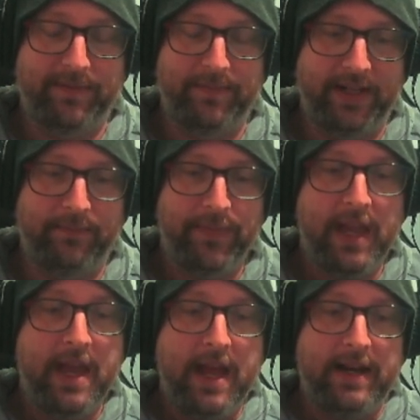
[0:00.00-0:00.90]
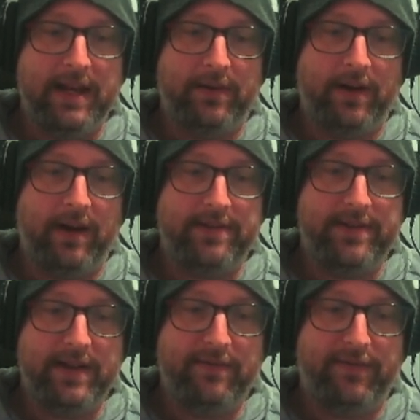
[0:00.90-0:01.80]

can be. Now, I think